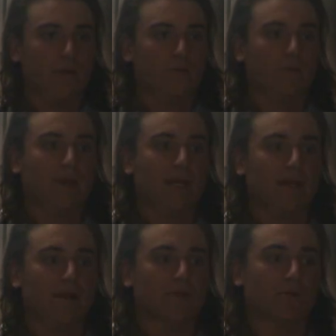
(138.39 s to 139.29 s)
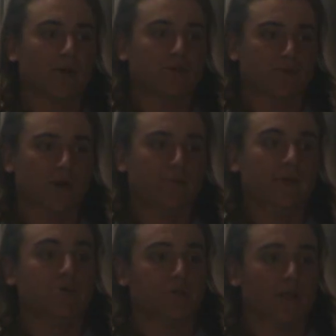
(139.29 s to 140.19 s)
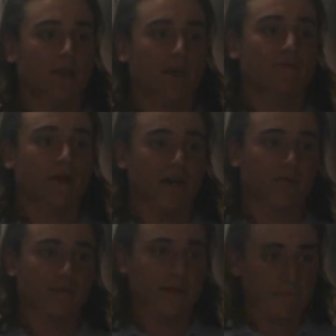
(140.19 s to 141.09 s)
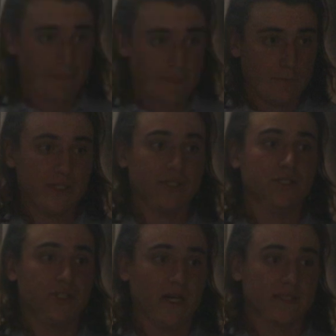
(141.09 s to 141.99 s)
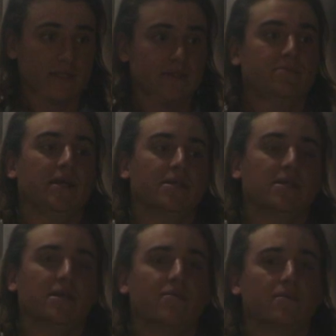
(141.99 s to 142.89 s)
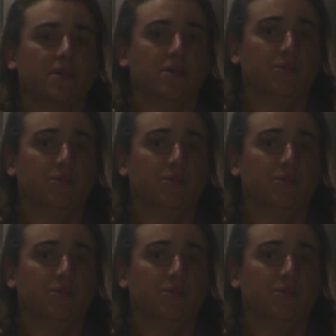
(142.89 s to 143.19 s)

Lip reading: When we hear the word drone, we usually think of the government, which is just because the government